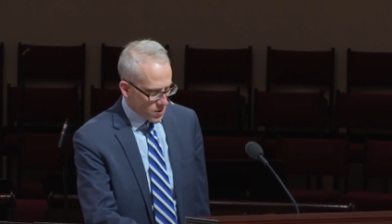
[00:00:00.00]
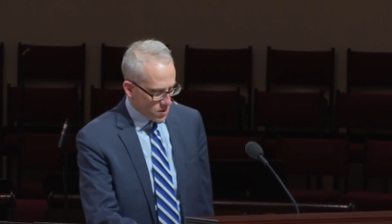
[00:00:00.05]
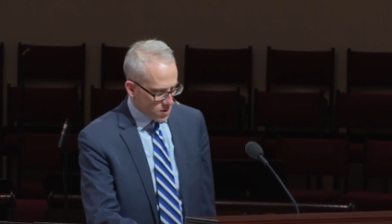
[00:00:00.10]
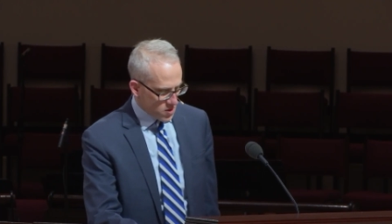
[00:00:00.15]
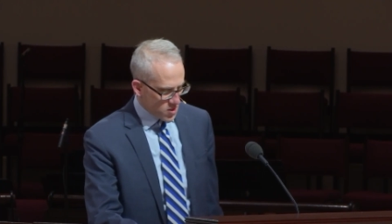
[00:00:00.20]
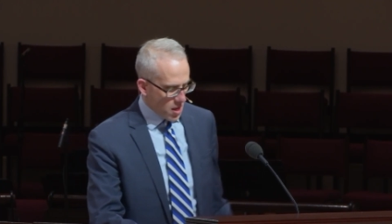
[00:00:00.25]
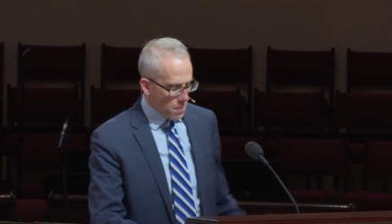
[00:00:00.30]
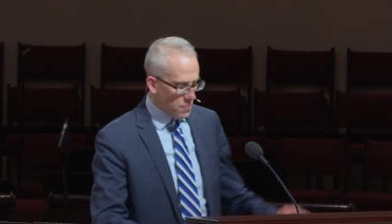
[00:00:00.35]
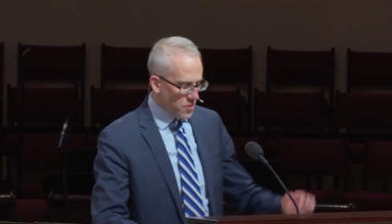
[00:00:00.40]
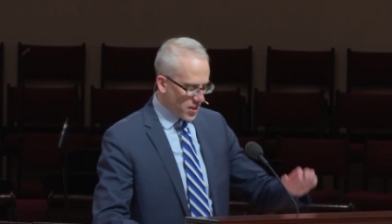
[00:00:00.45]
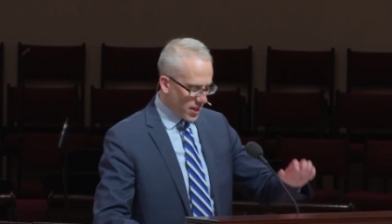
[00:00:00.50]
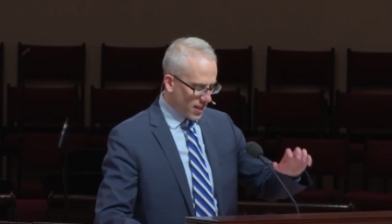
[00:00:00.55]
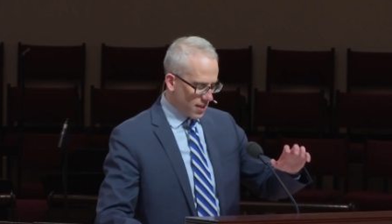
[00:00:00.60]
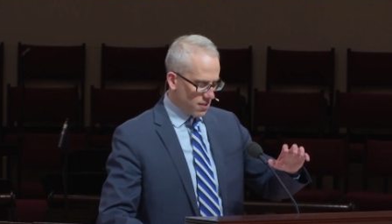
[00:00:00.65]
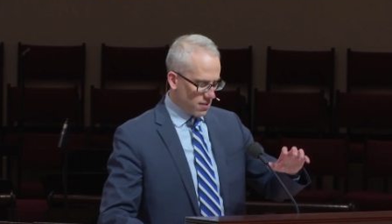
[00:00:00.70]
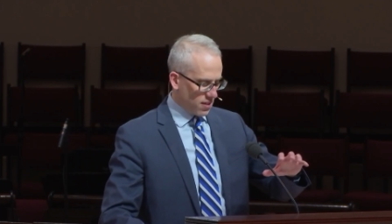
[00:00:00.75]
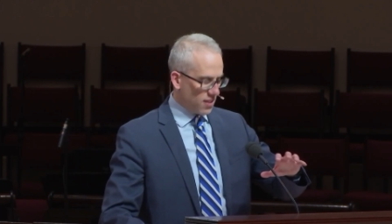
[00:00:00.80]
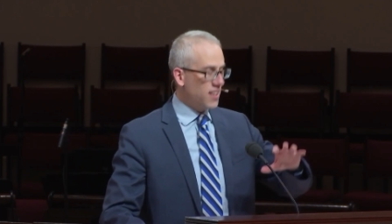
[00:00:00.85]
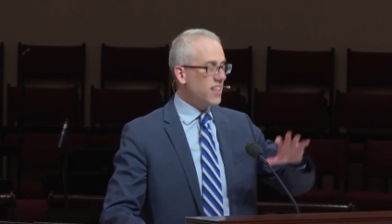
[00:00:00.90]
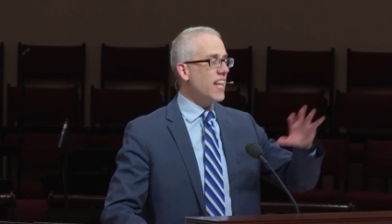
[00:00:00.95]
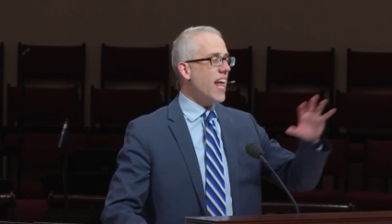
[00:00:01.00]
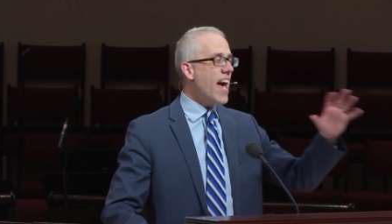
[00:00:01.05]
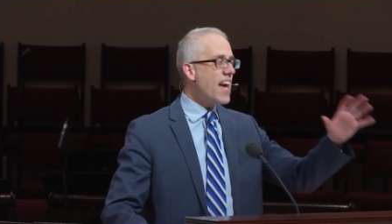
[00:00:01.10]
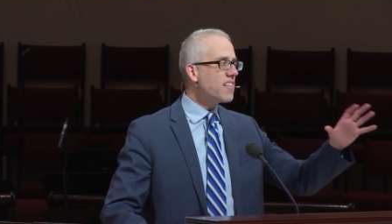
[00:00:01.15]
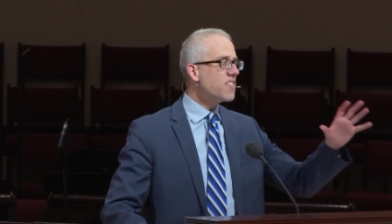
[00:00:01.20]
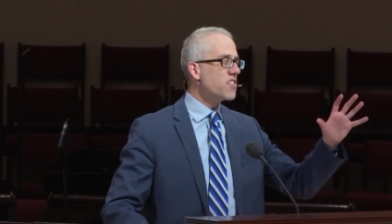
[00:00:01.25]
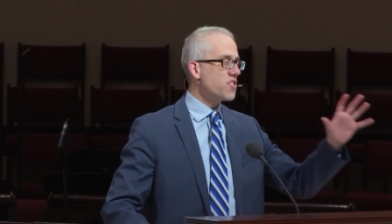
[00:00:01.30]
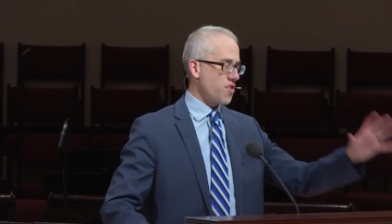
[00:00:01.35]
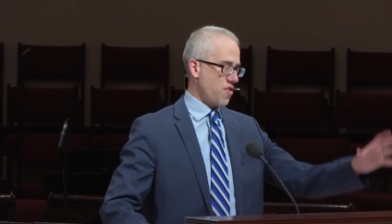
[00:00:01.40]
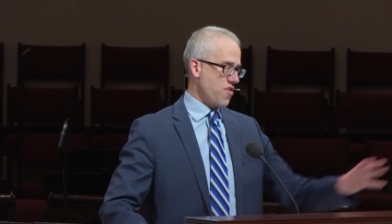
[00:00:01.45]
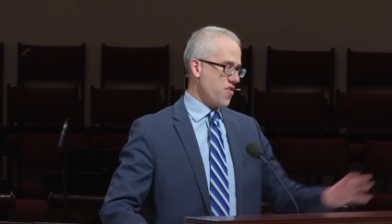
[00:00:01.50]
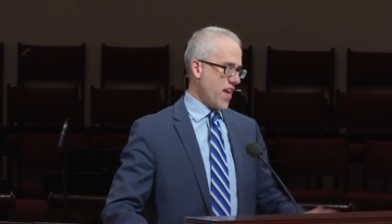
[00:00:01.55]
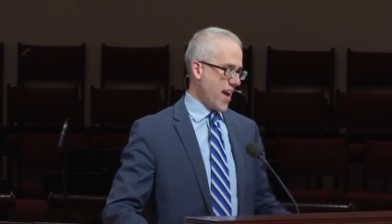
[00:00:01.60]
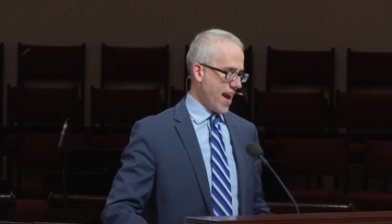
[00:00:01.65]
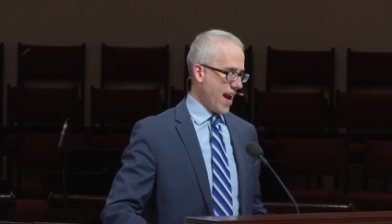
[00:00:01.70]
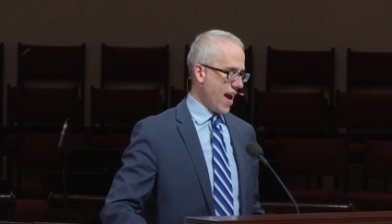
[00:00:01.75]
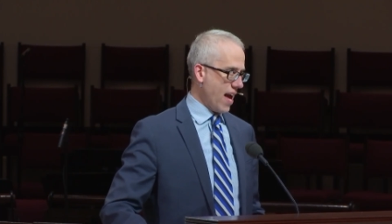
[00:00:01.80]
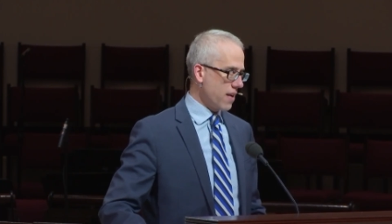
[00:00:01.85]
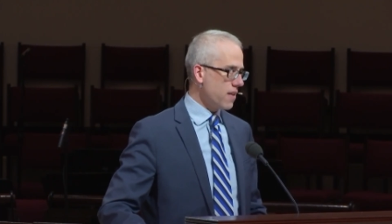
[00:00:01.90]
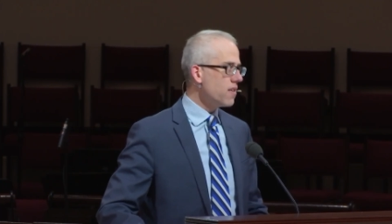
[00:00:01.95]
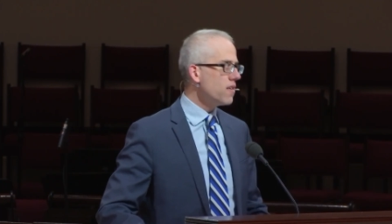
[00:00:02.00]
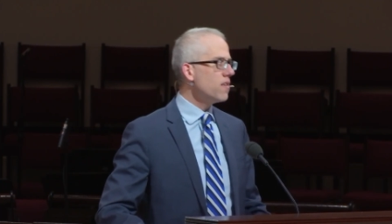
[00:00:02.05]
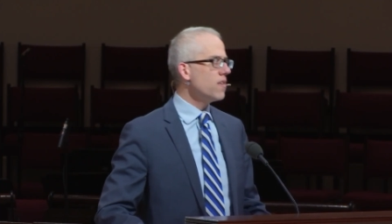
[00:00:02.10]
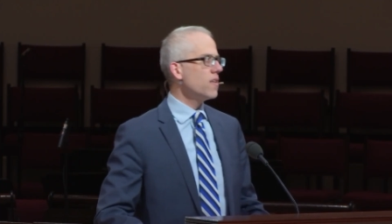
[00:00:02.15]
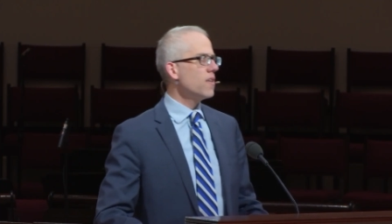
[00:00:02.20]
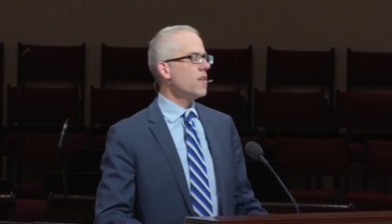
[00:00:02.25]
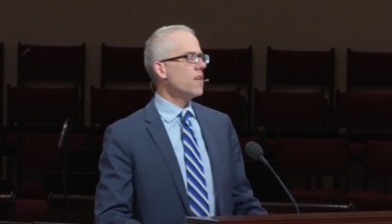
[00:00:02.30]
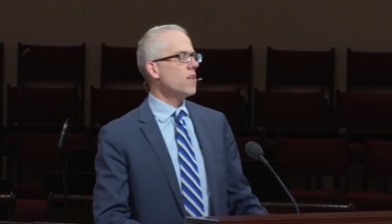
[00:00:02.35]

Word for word: something less than